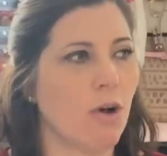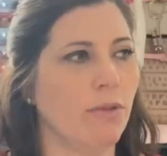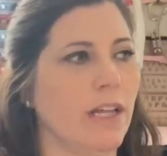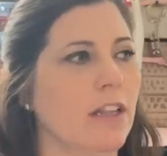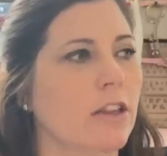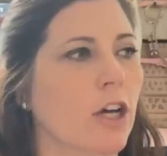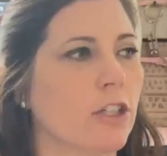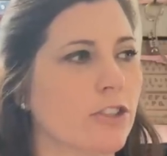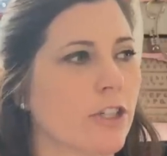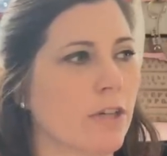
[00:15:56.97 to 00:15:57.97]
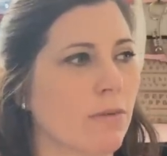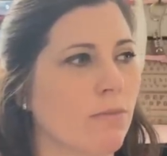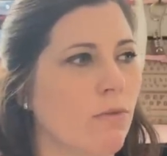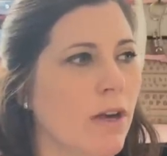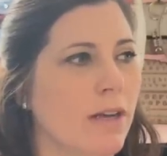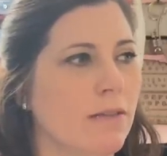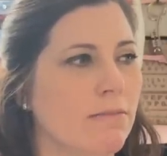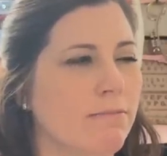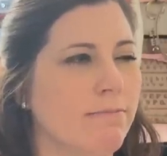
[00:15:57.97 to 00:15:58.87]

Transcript: only larger one.